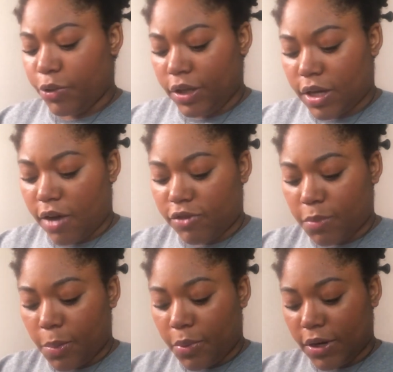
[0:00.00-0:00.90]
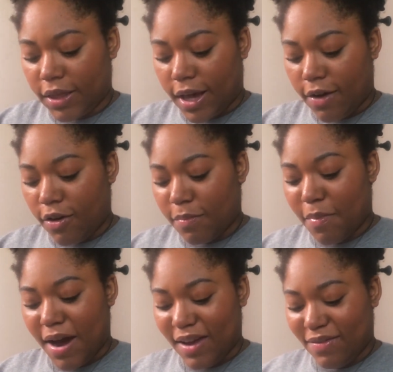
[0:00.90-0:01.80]
really comfortable putting that on
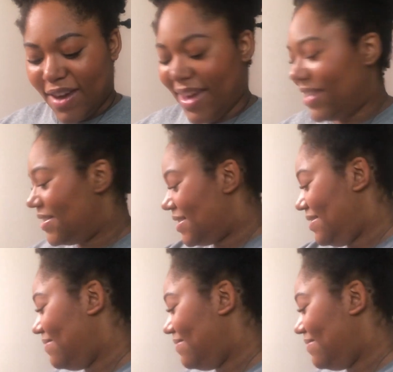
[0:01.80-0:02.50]
my face.